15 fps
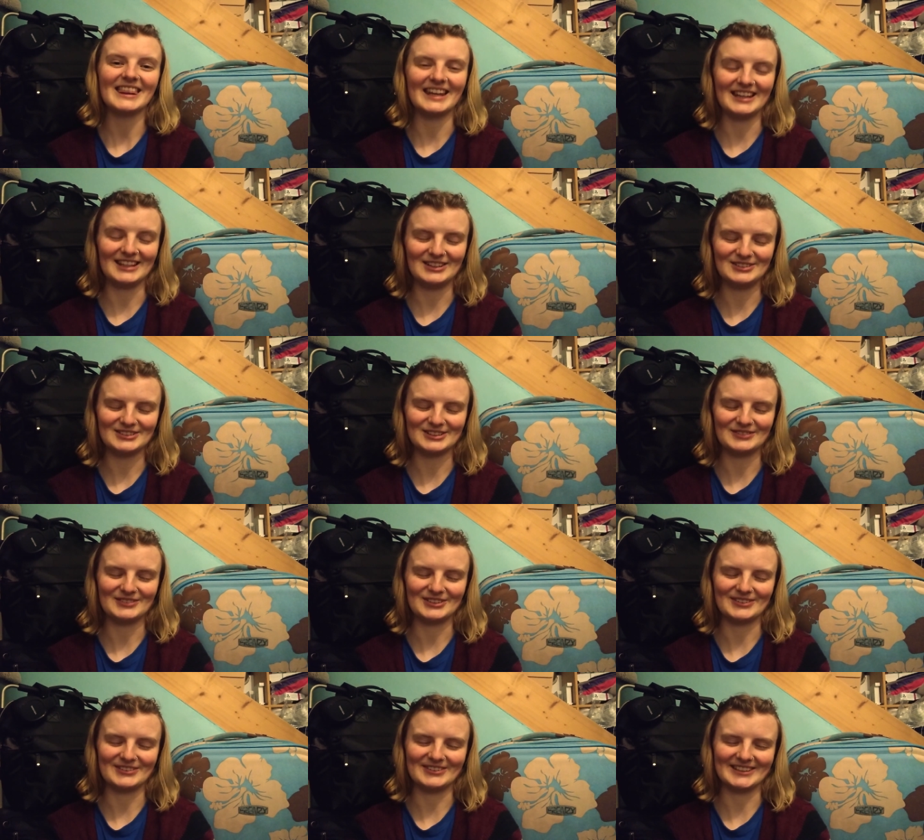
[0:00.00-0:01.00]
Thank you so
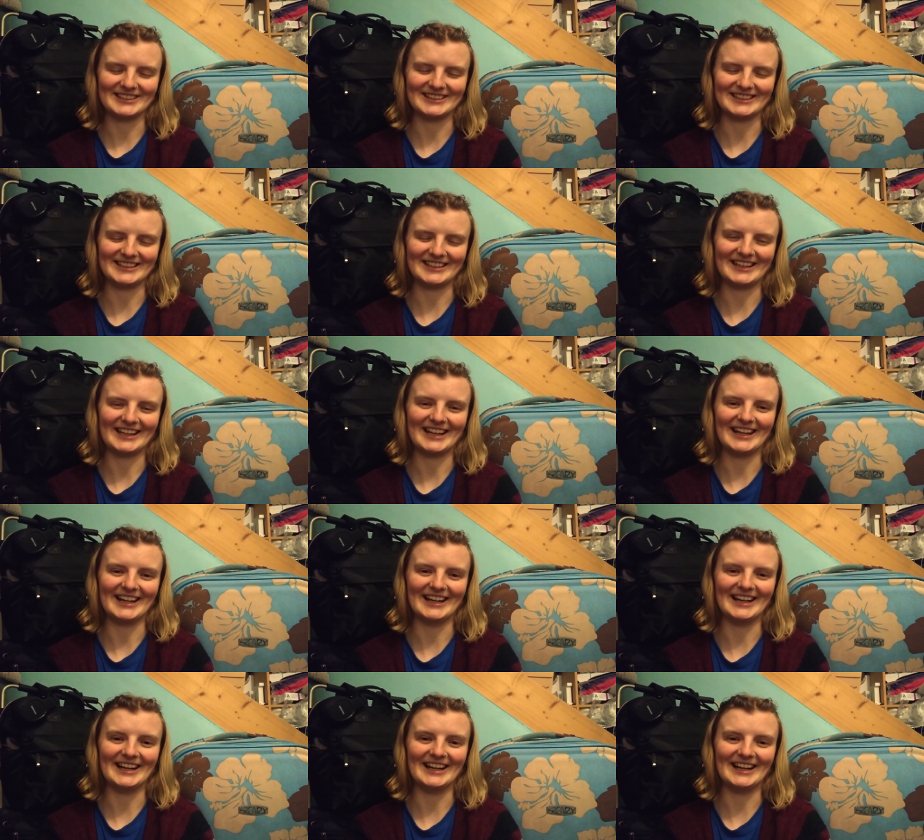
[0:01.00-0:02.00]
much for watching.
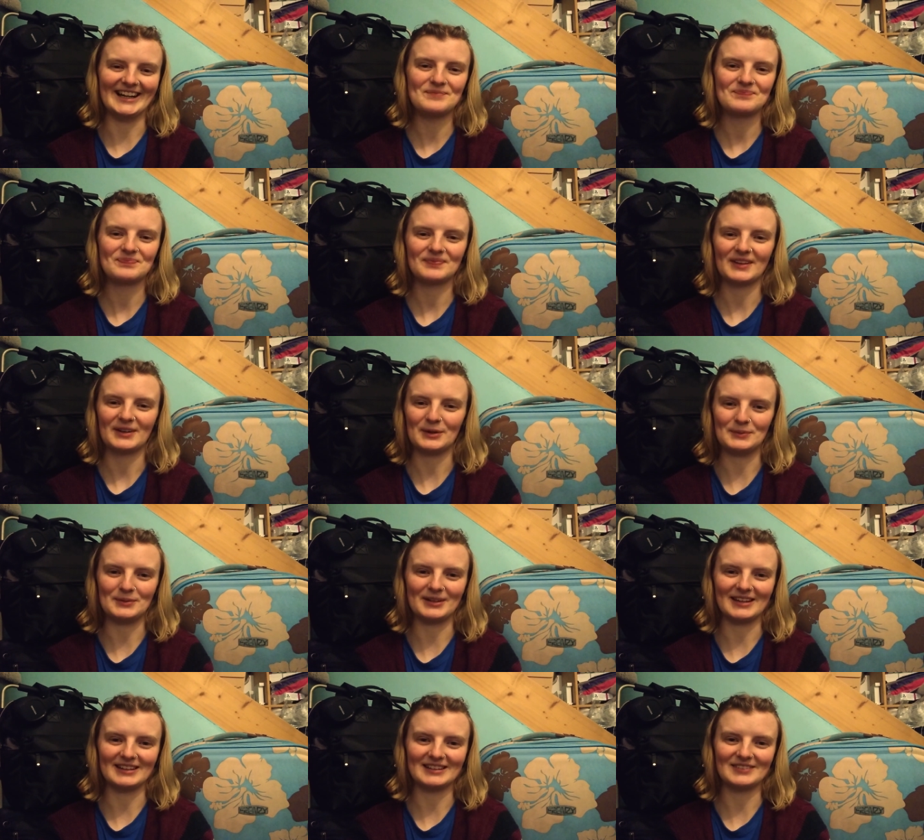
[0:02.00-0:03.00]
Uh,
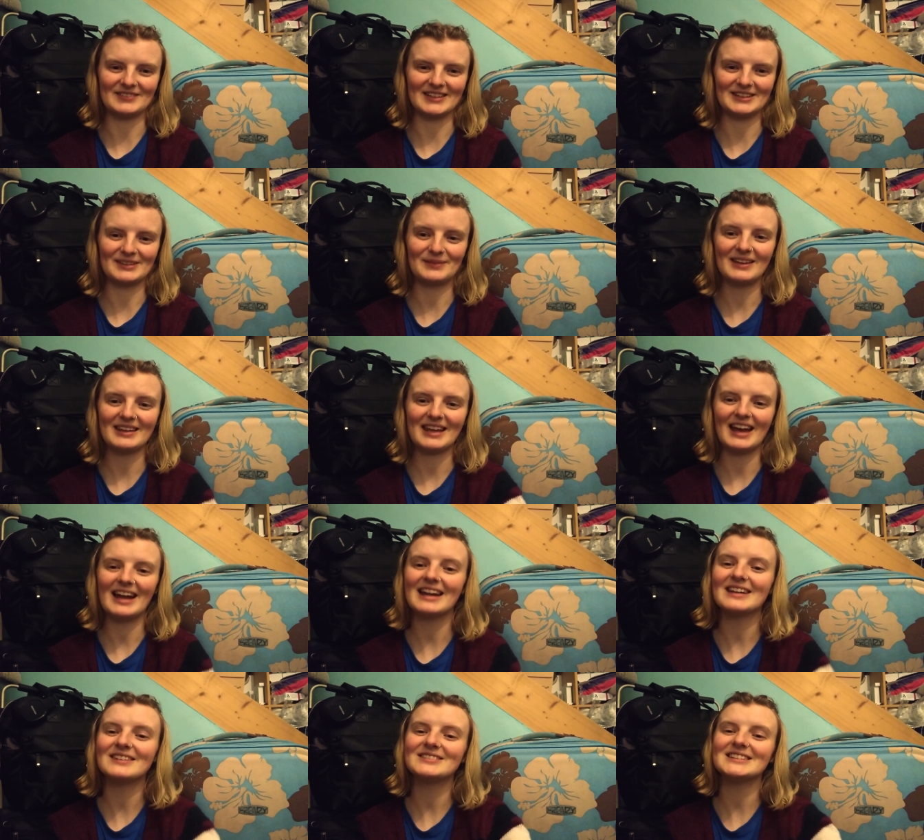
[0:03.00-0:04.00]
hope you guys have a nice week,
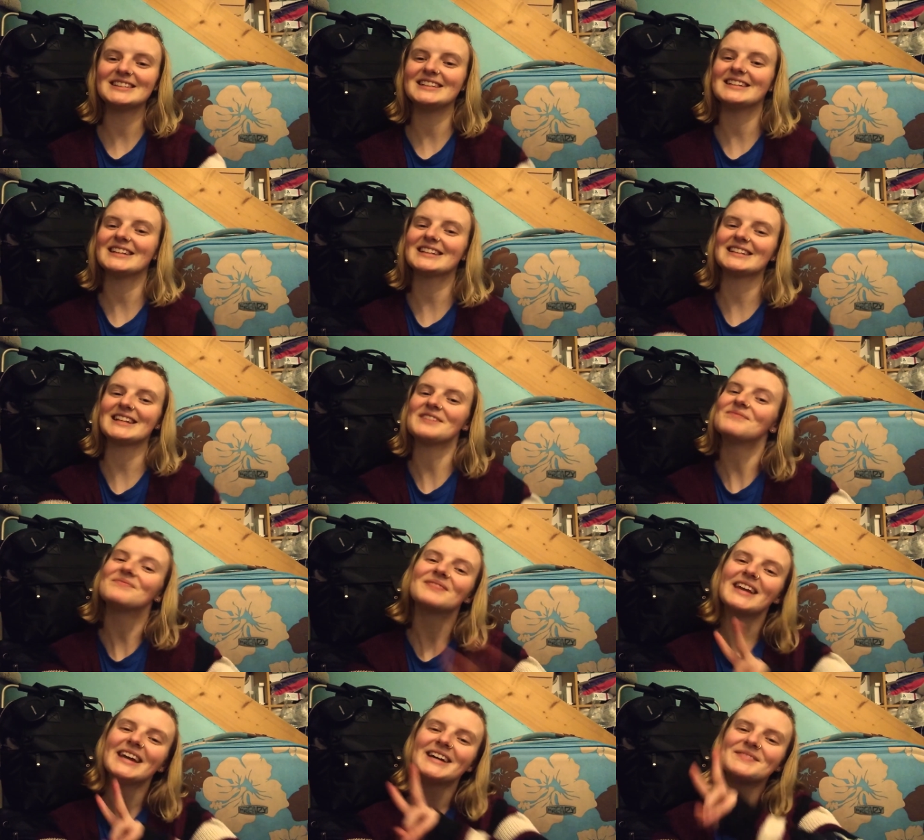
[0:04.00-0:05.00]
and I will see you next time.
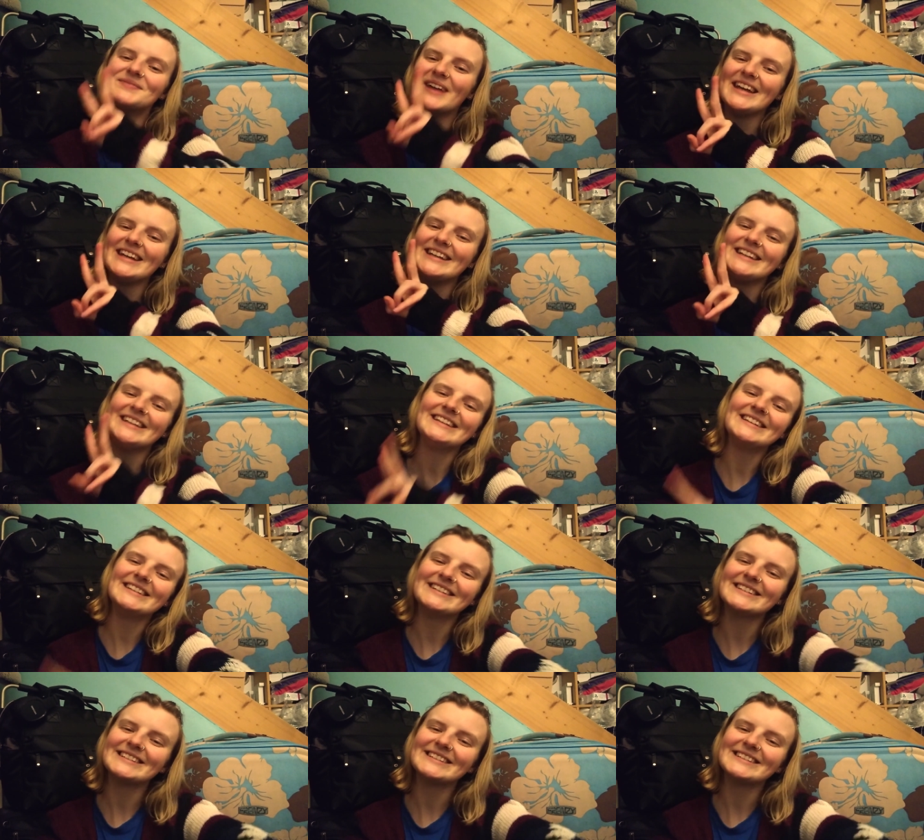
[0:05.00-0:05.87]
Bye!